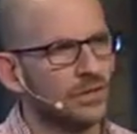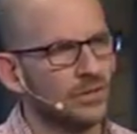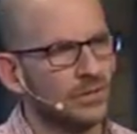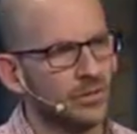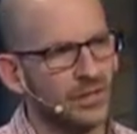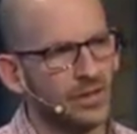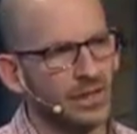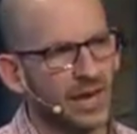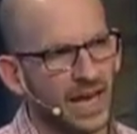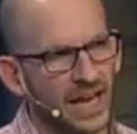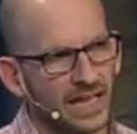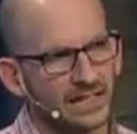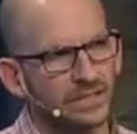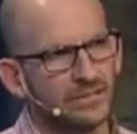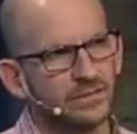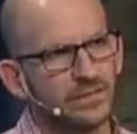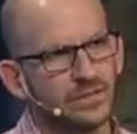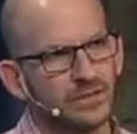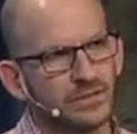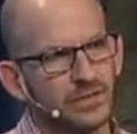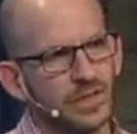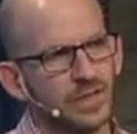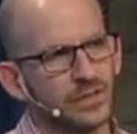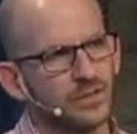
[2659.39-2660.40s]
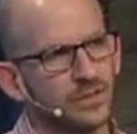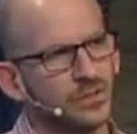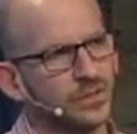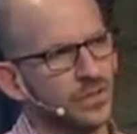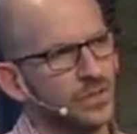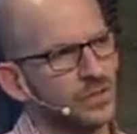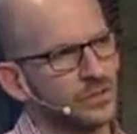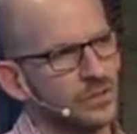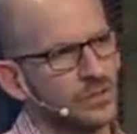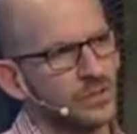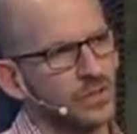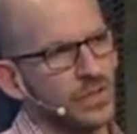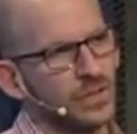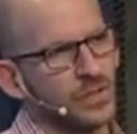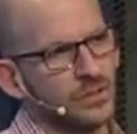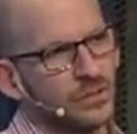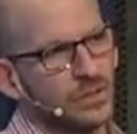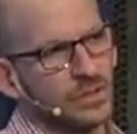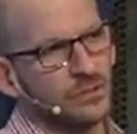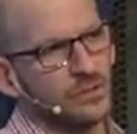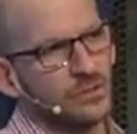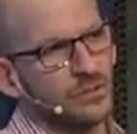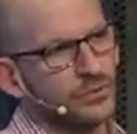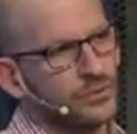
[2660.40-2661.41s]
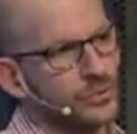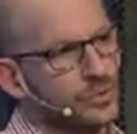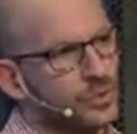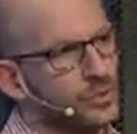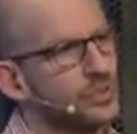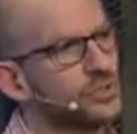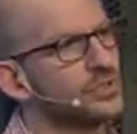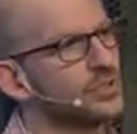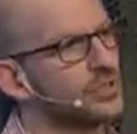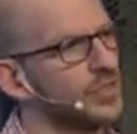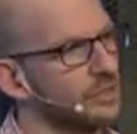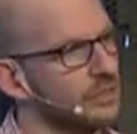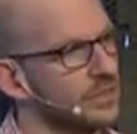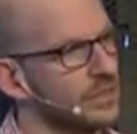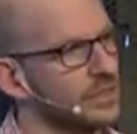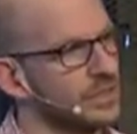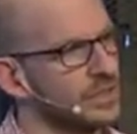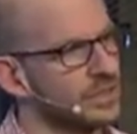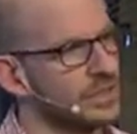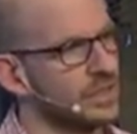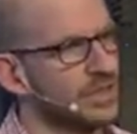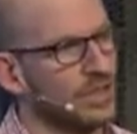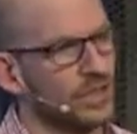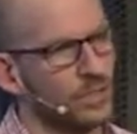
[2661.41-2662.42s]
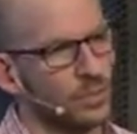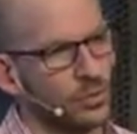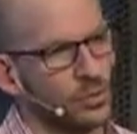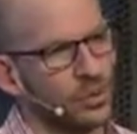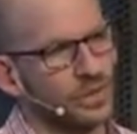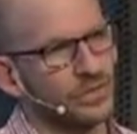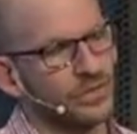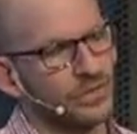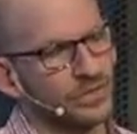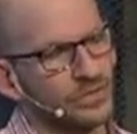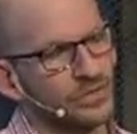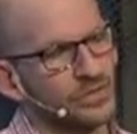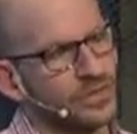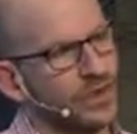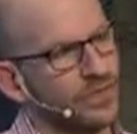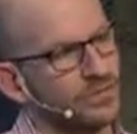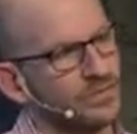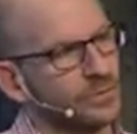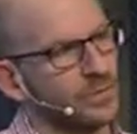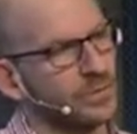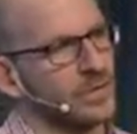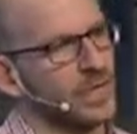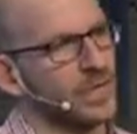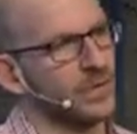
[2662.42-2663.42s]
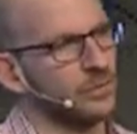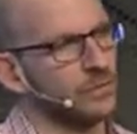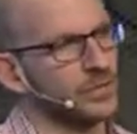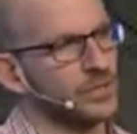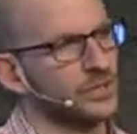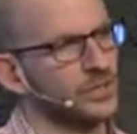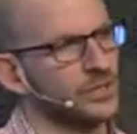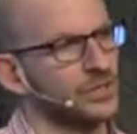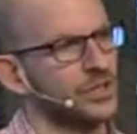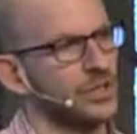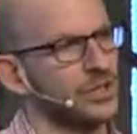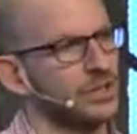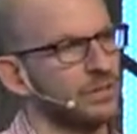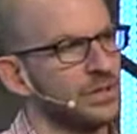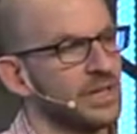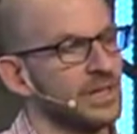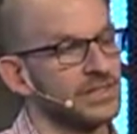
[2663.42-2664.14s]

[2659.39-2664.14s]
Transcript: we are actively trying to change the way that people do something with the software that we ship.